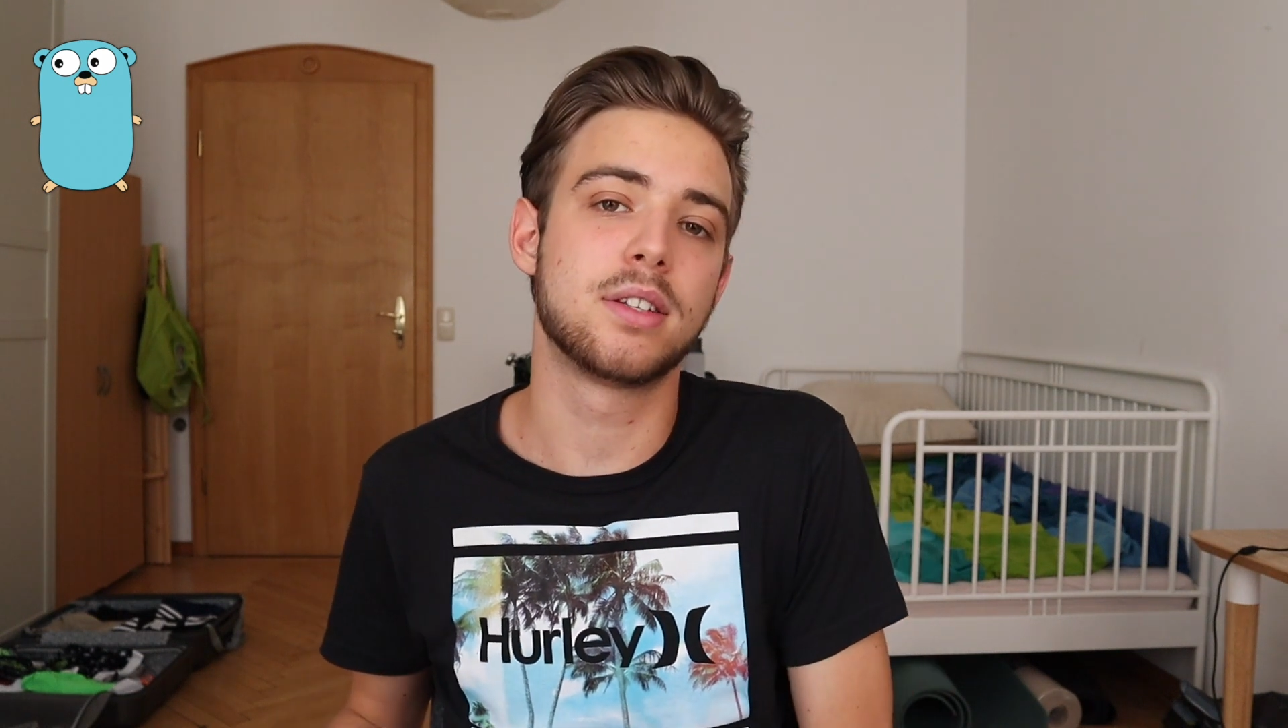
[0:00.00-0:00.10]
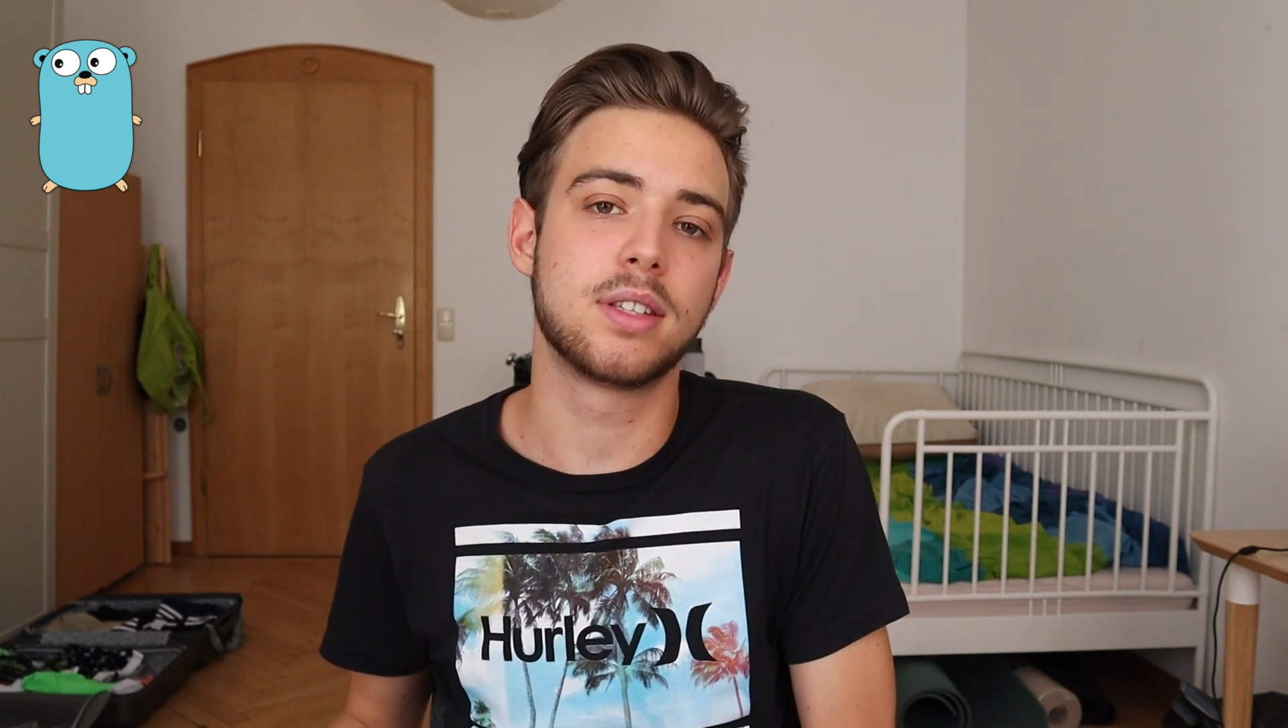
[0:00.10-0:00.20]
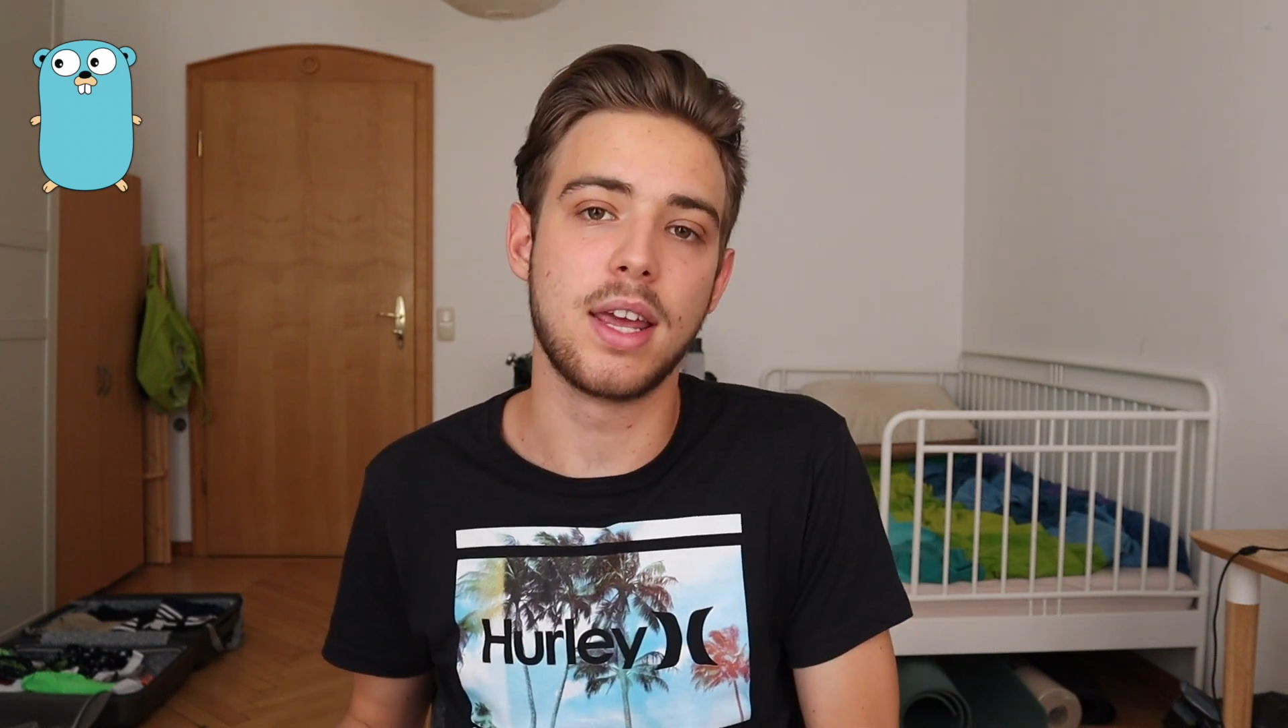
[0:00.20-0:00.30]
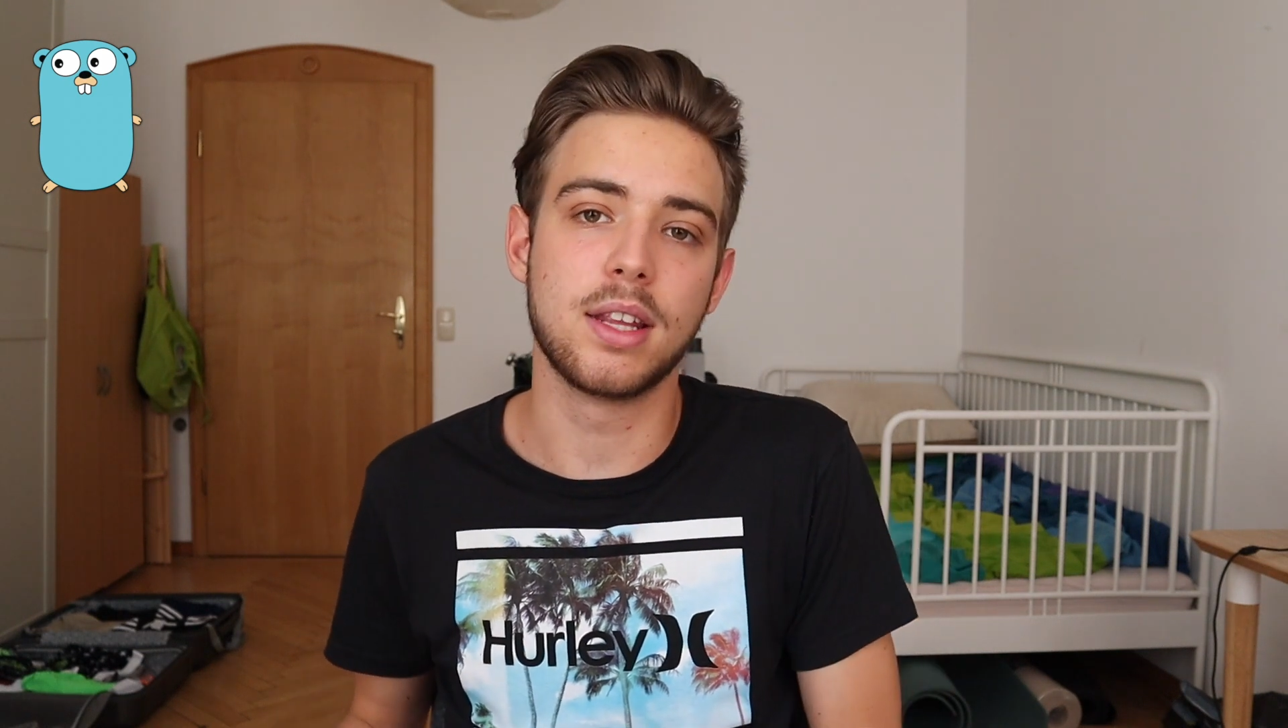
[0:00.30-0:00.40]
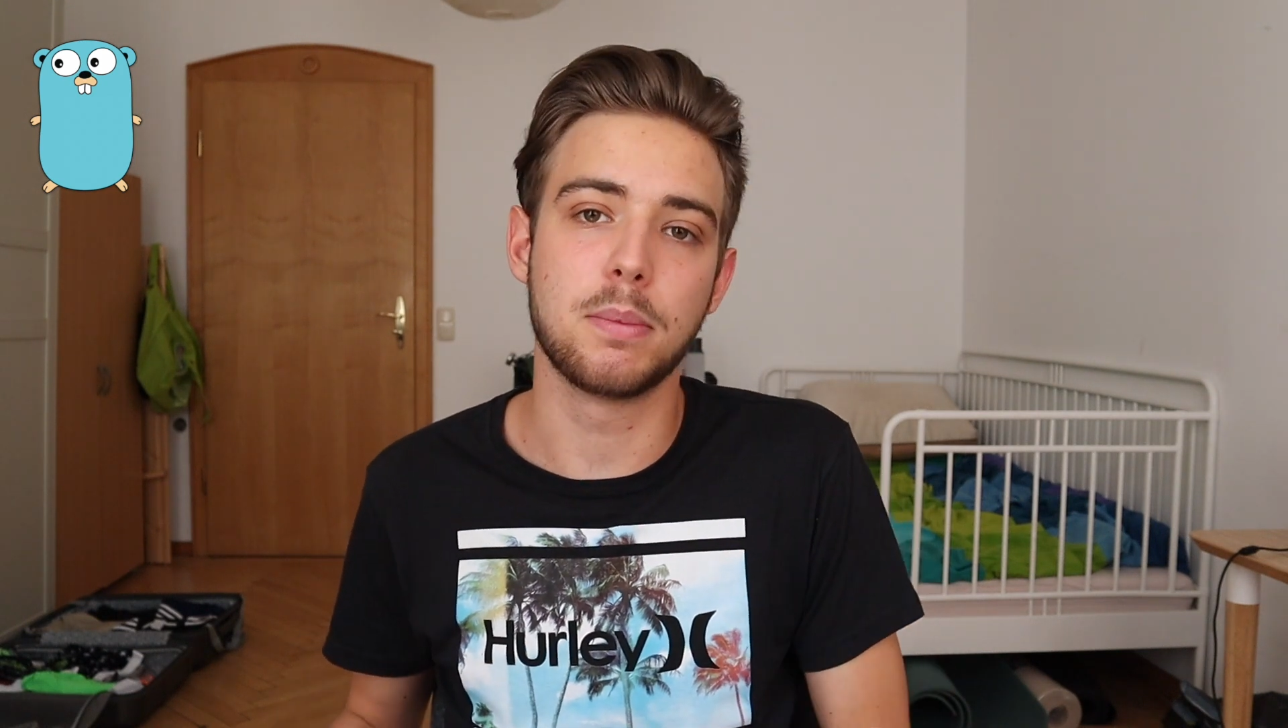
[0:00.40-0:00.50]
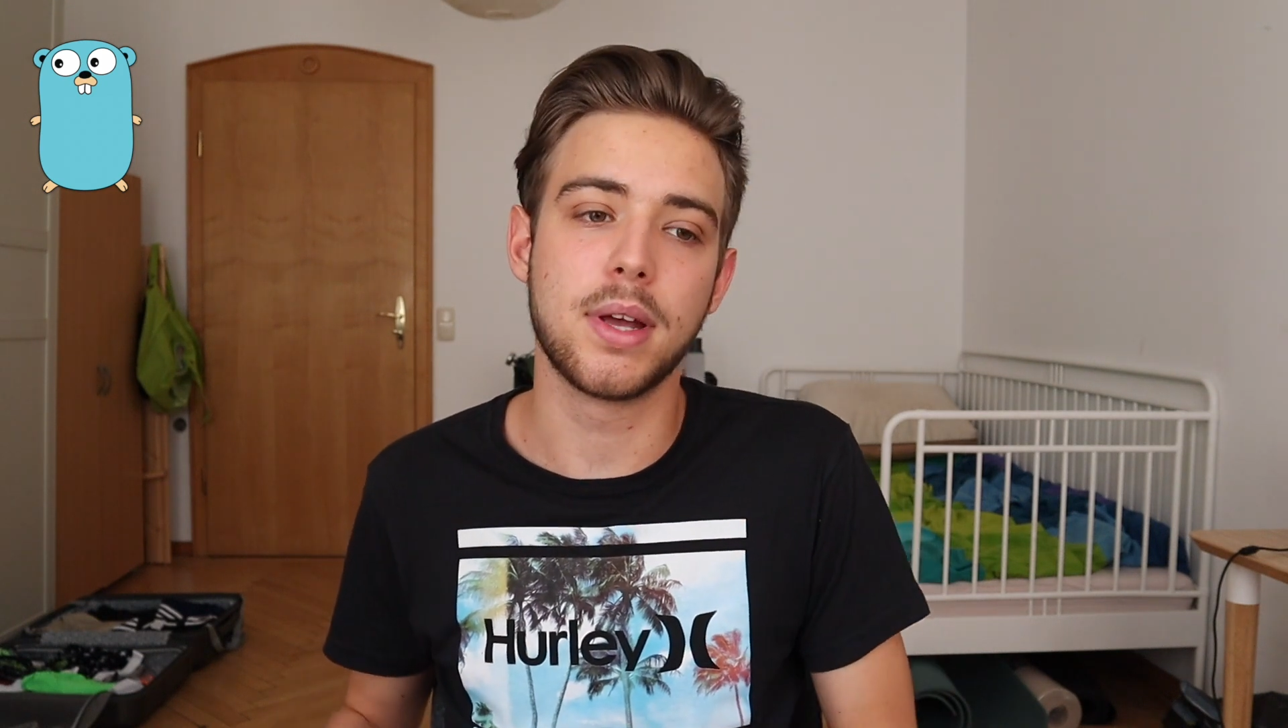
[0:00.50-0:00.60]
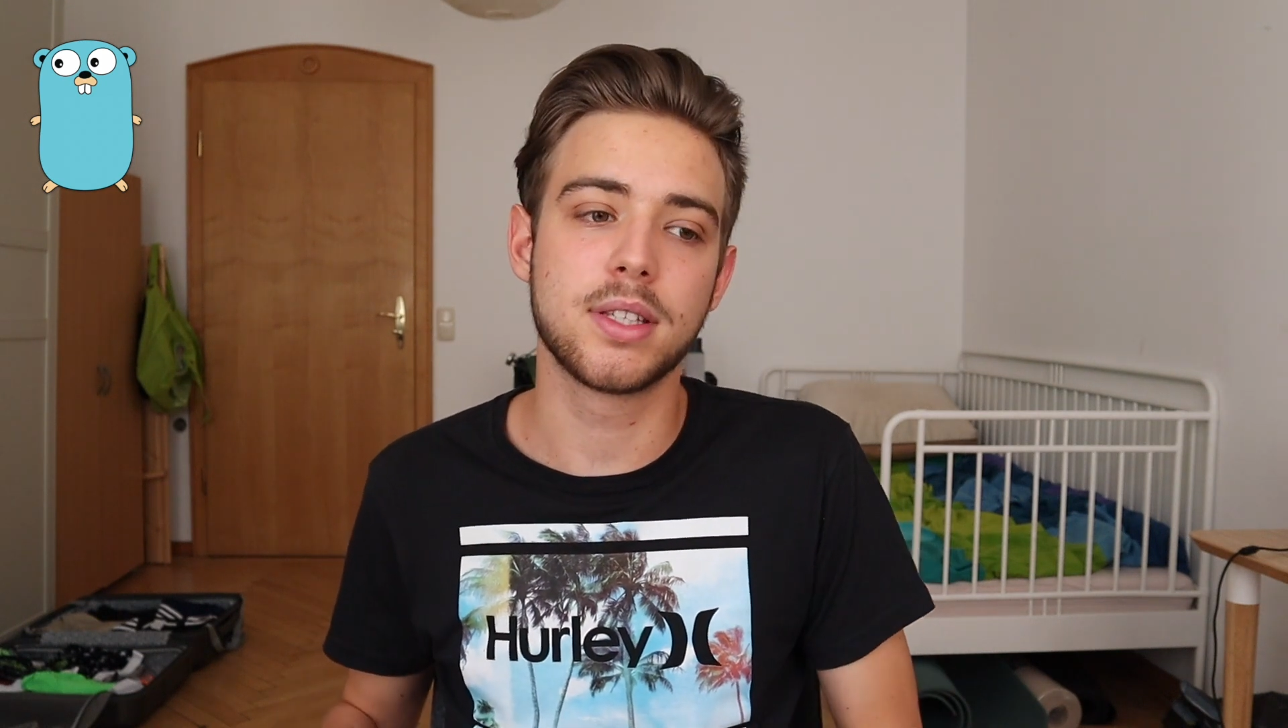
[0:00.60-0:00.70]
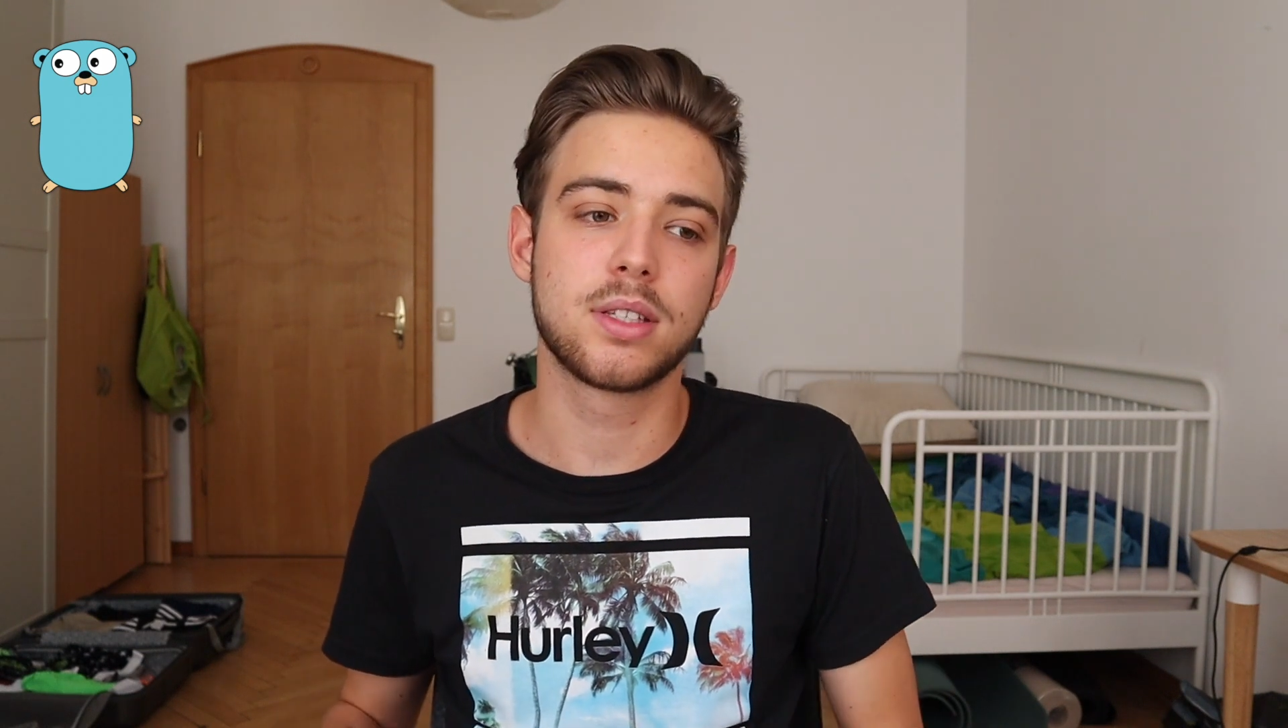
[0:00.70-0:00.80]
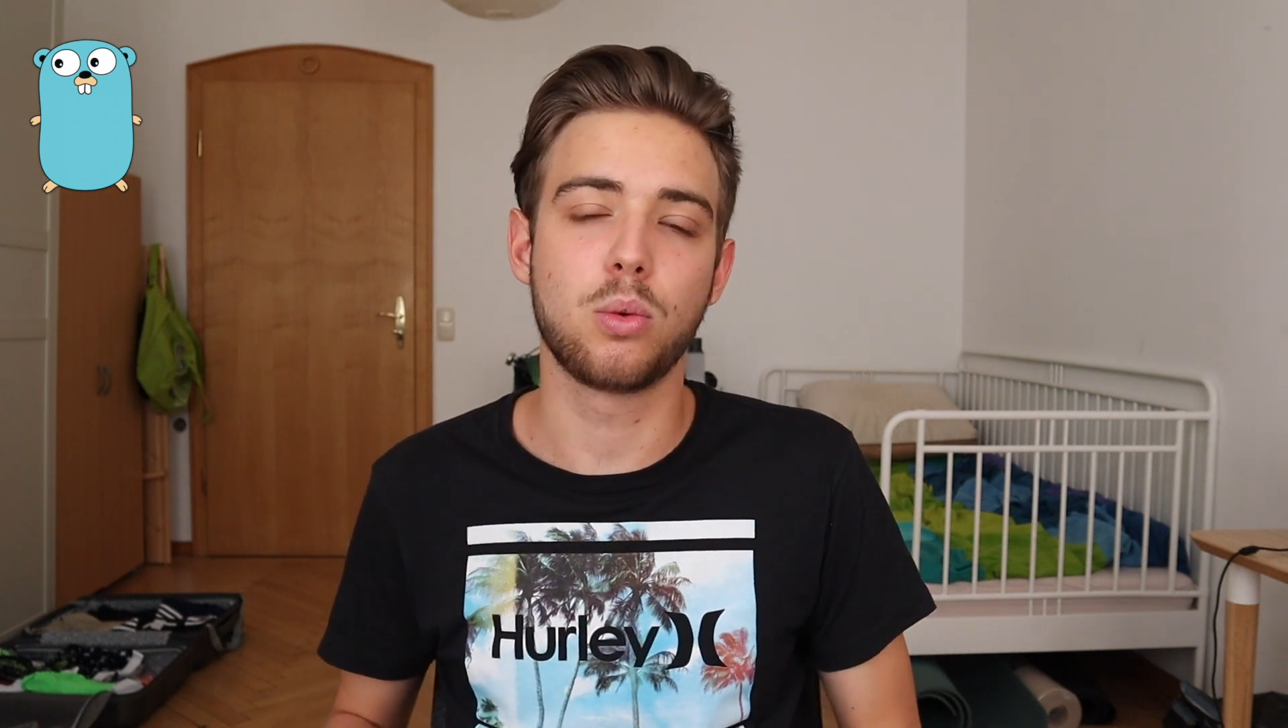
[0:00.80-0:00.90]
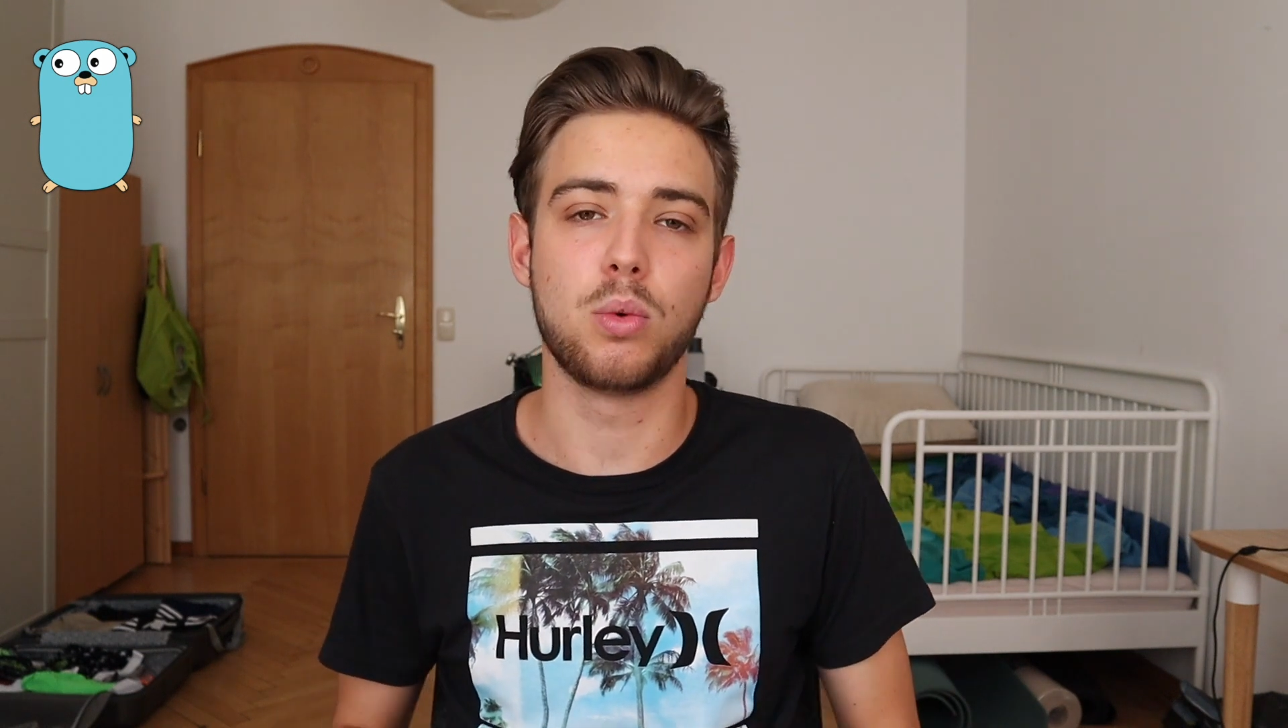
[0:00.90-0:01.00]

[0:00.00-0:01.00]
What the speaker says: statements